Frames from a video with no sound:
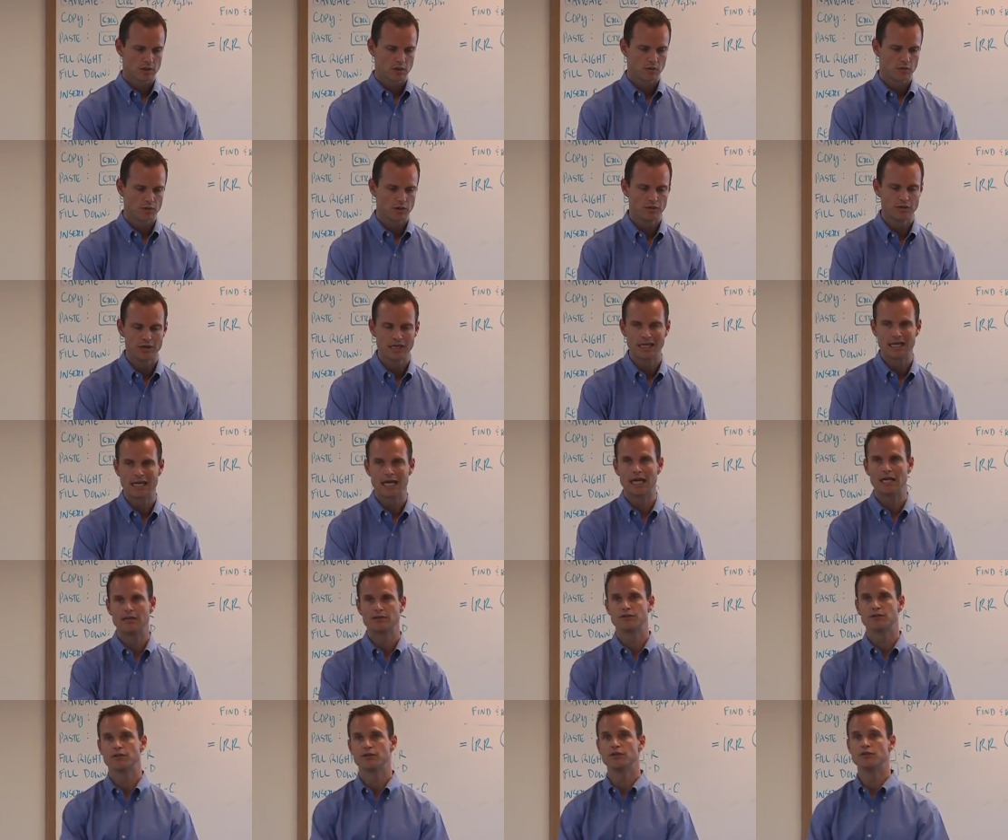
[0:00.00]
When you hit
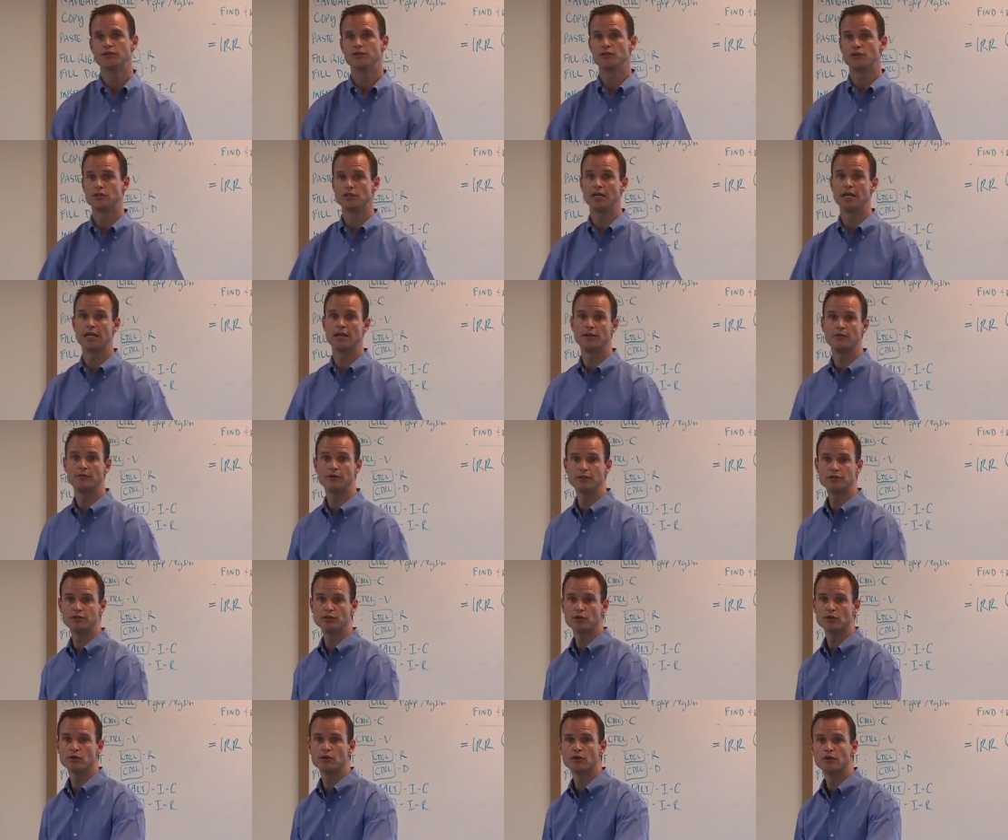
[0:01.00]
enter, you should get a
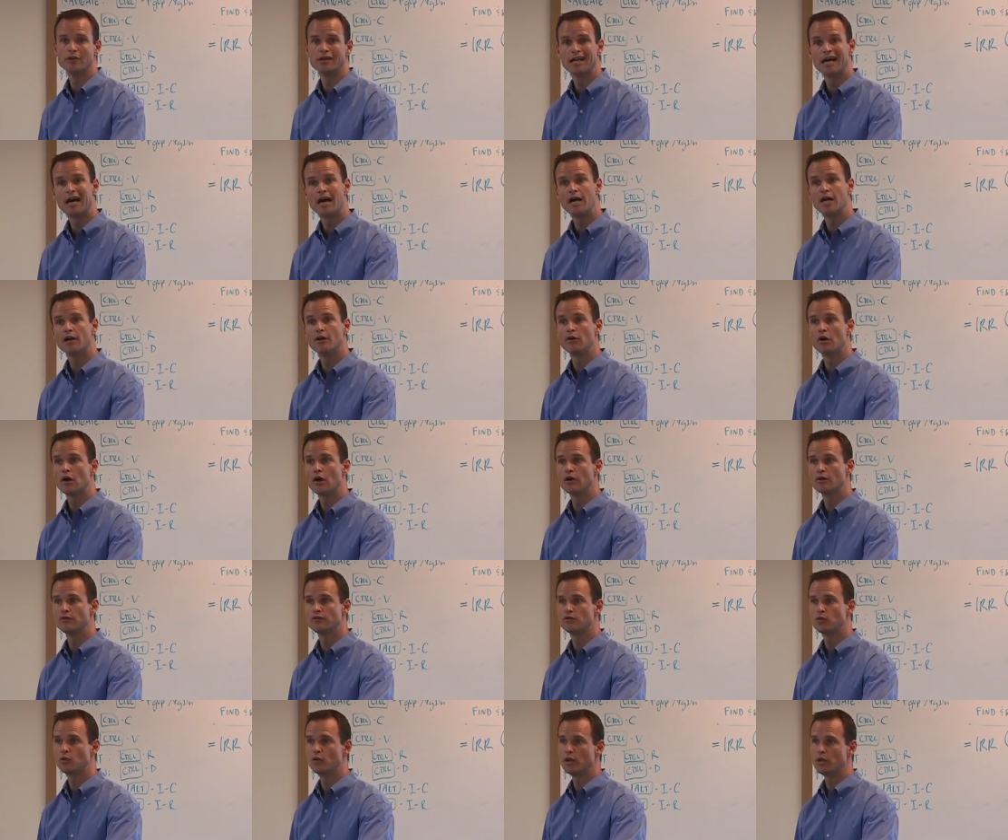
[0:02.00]
return, an IRR
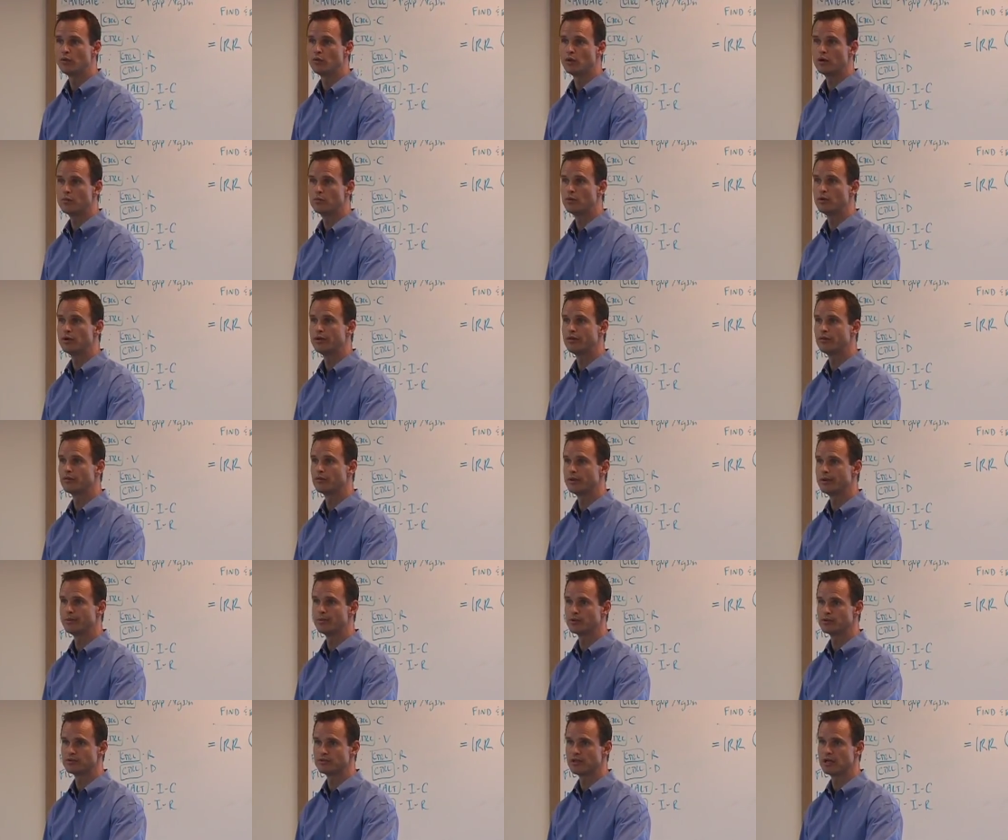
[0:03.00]
of
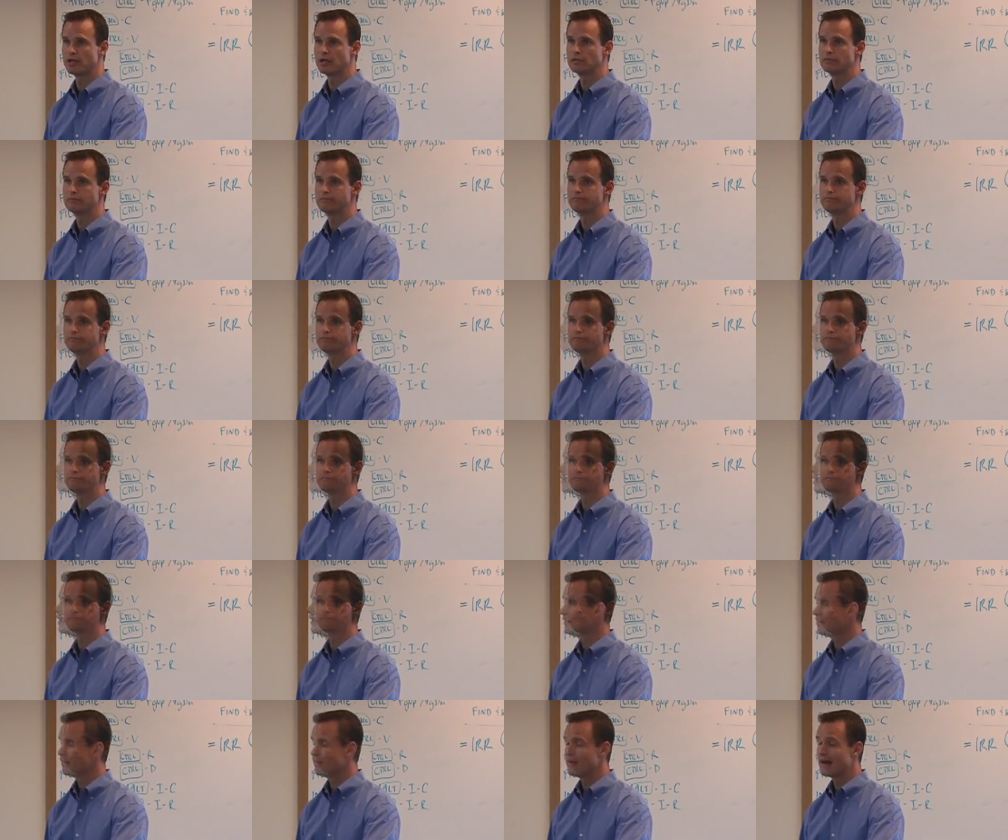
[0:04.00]
21.3%.
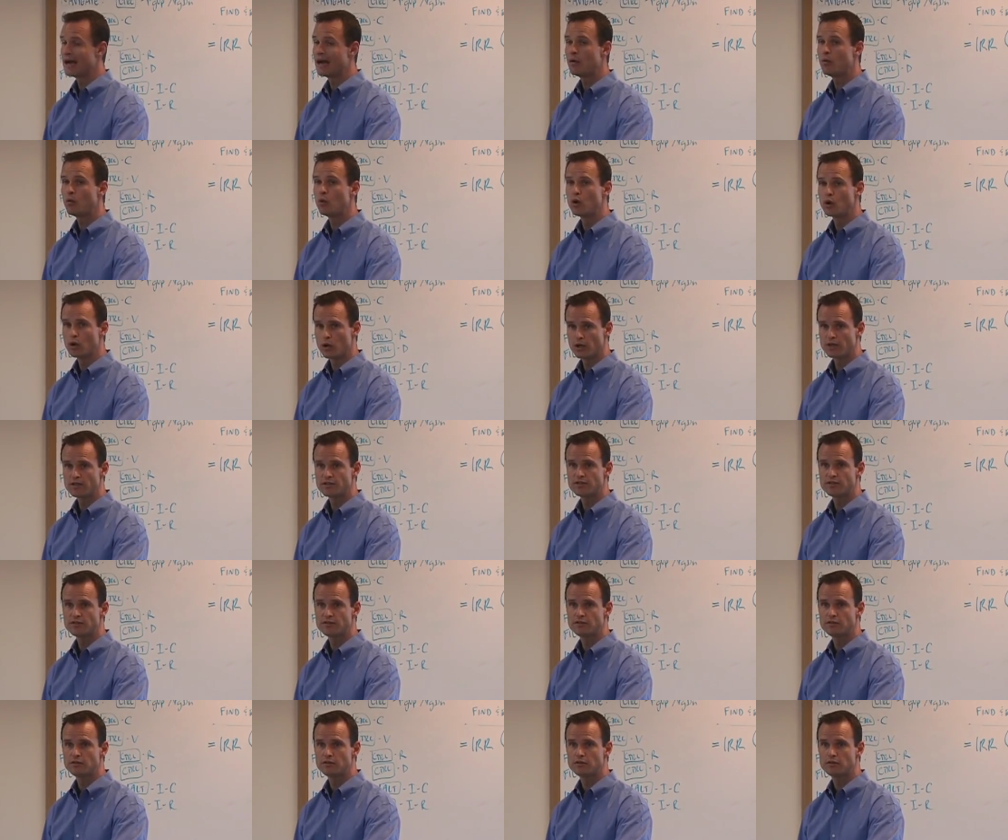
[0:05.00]
Right? That
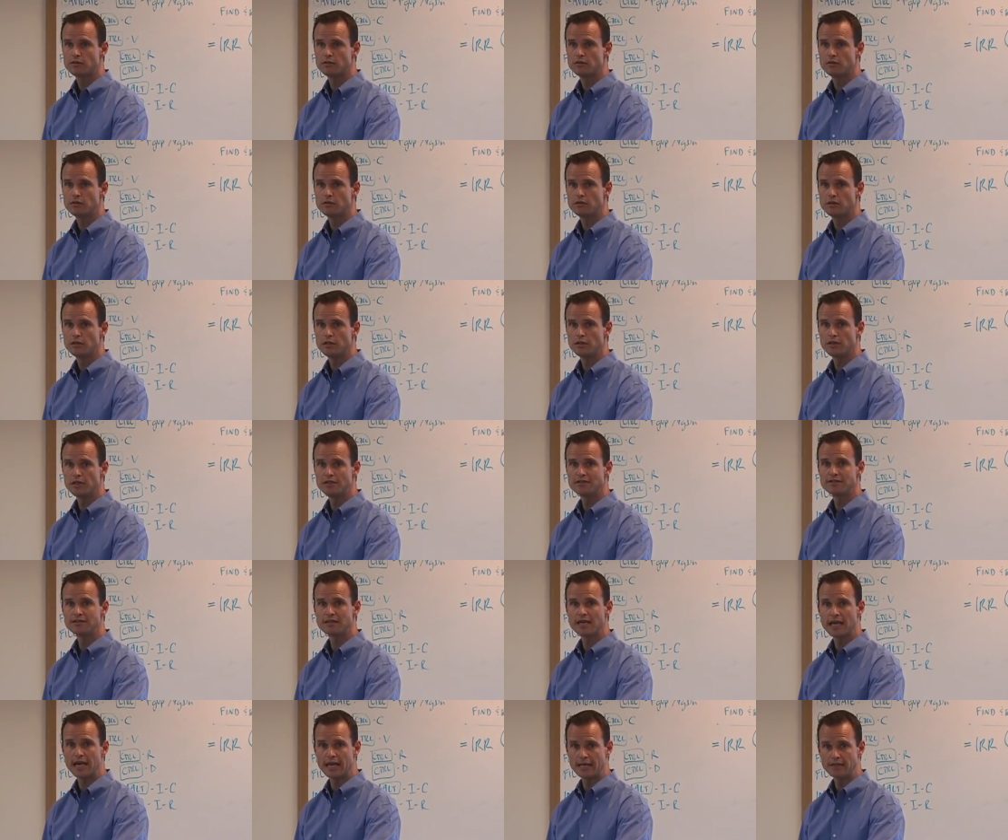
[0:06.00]
works in this
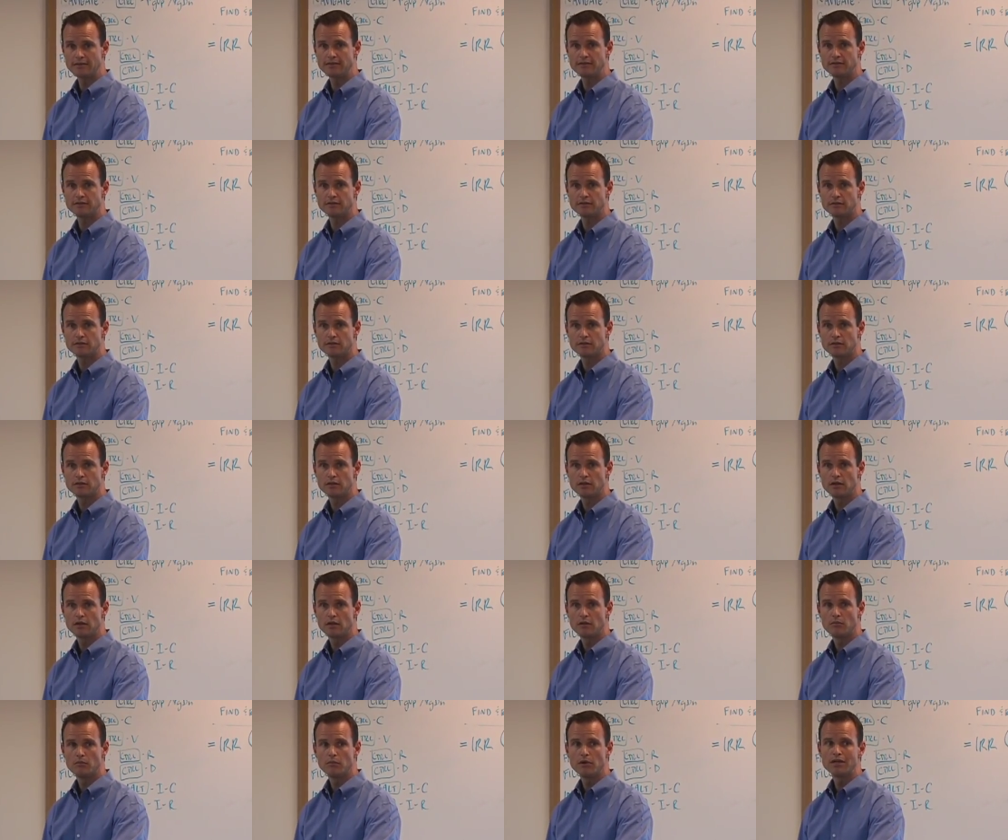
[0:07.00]
case,
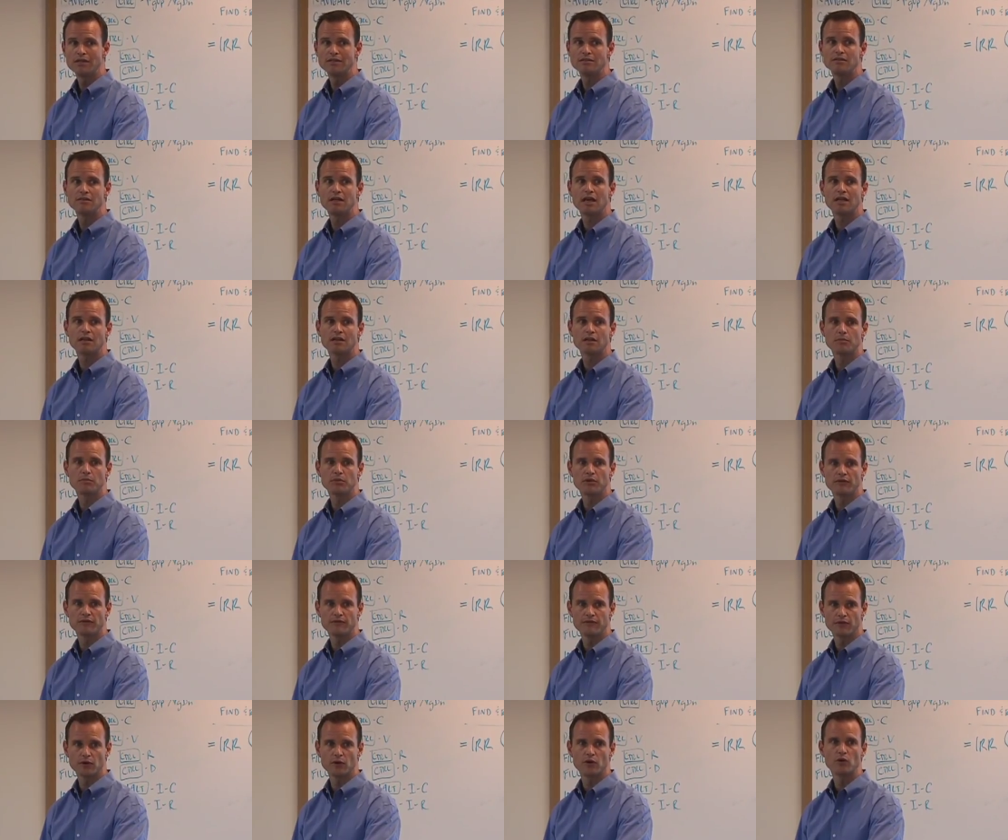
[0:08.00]
but it's not the
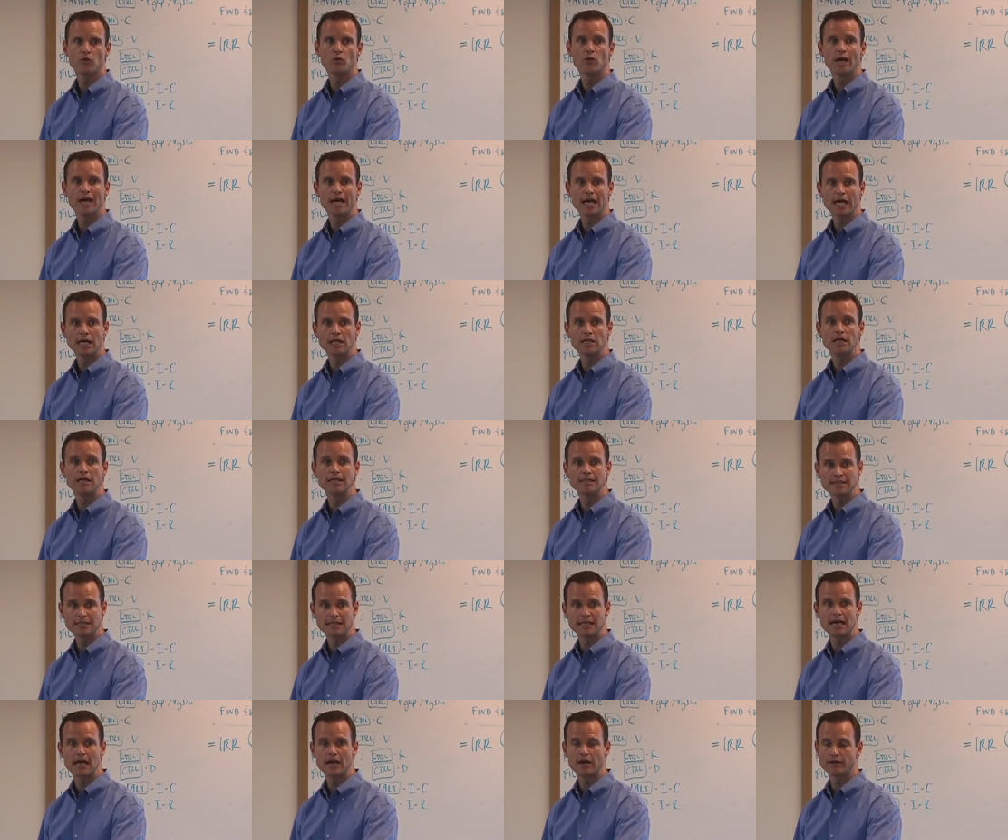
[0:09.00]
preferred way I like to
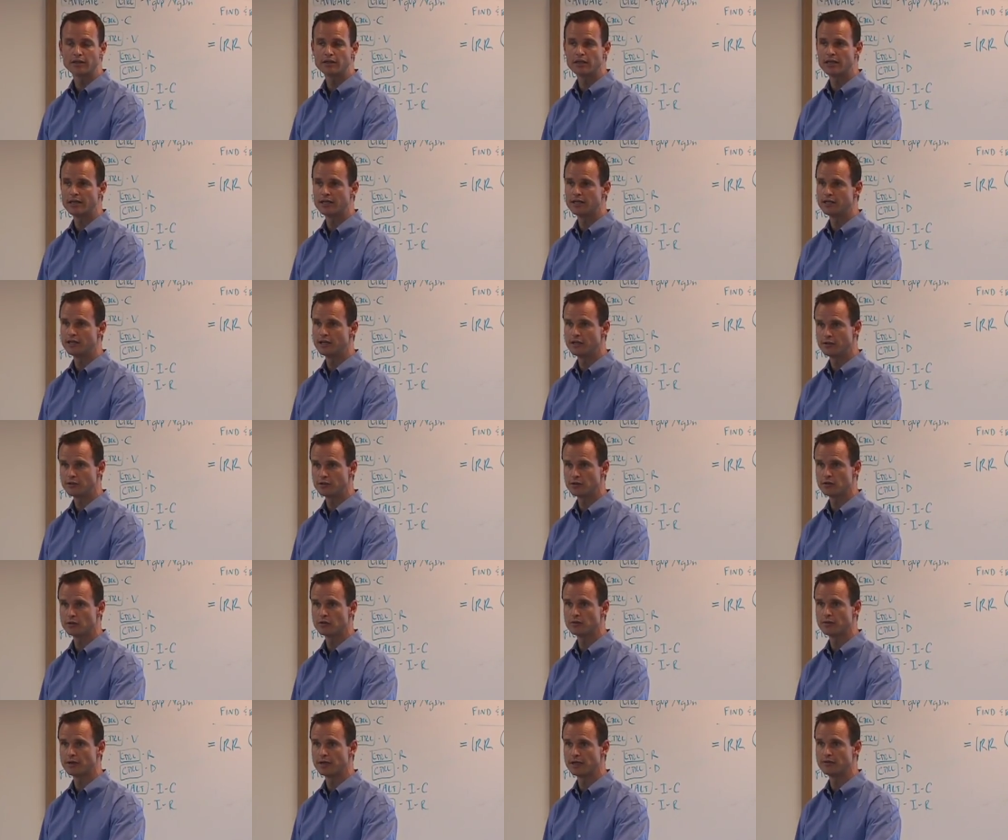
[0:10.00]
calculate an
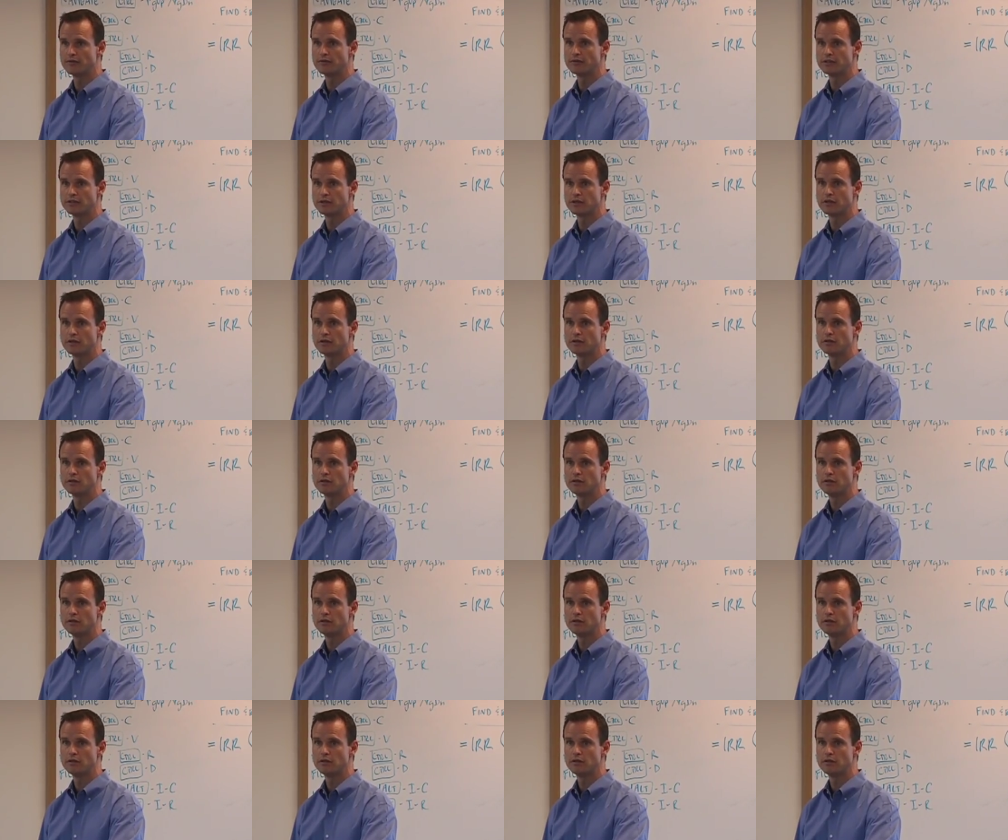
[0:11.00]
internal rate of return.